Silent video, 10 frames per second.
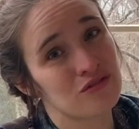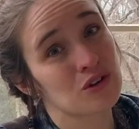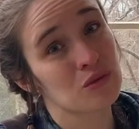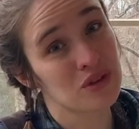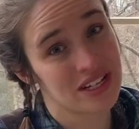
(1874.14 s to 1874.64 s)

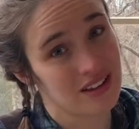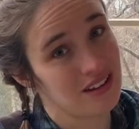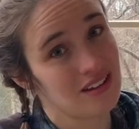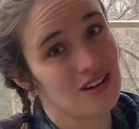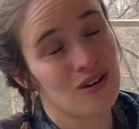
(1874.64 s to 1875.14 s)
for
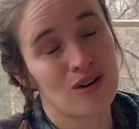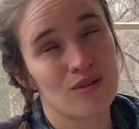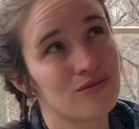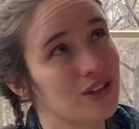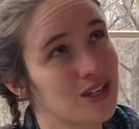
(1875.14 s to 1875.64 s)
real,
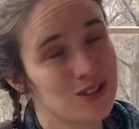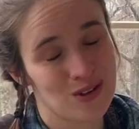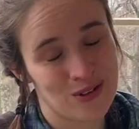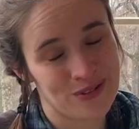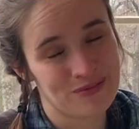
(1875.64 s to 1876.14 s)
hopefully
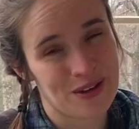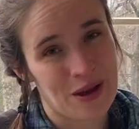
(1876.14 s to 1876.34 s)
soon.